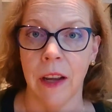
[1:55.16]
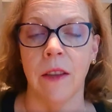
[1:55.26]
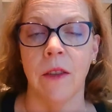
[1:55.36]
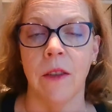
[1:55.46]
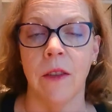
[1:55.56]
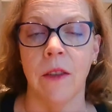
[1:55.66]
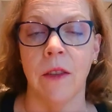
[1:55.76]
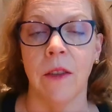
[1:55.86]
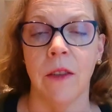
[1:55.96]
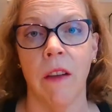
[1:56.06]
And so
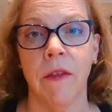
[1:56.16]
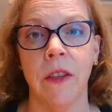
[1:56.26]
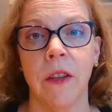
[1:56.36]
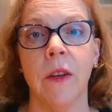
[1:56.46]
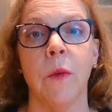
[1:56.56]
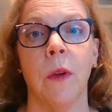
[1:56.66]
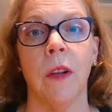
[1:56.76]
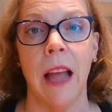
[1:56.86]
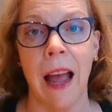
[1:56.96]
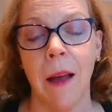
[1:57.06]
consular officers
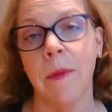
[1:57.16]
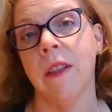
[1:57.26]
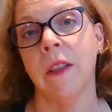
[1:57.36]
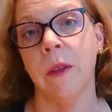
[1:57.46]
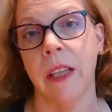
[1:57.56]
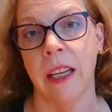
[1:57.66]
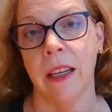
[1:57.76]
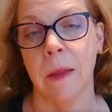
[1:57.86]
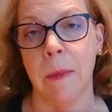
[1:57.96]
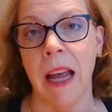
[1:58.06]
will absolutely
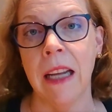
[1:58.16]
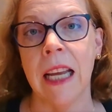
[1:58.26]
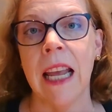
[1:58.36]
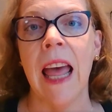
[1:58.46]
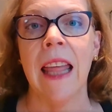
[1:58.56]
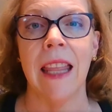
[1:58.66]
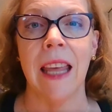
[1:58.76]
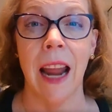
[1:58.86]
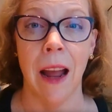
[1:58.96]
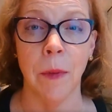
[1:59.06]
expect
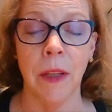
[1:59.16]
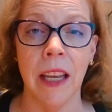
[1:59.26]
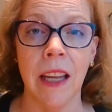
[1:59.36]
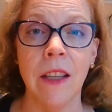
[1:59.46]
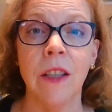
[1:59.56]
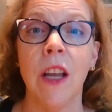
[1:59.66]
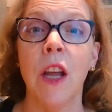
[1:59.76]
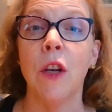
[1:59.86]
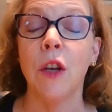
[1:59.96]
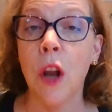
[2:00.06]
that applicants
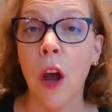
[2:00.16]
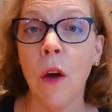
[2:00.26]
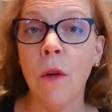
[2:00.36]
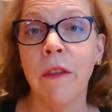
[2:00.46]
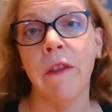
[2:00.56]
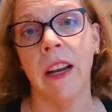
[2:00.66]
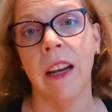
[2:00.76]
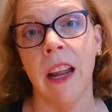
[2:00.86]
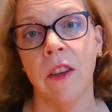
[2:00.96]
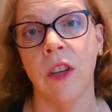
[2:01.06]
know the
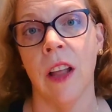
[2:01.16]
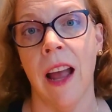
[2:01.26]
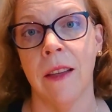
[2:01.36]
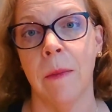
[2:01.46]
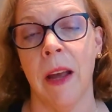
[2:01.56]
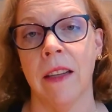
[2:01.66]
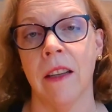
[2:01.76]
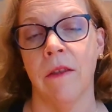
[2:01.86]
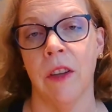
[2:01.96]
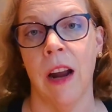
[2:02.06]
financial aspect
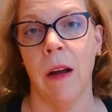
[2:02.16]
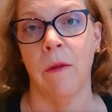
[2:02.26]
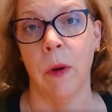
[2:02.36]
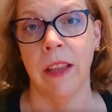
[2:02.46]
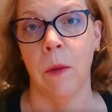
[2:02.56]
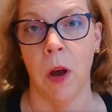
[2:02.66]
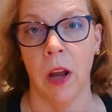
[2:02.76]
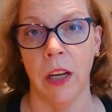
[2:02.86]
of what they want to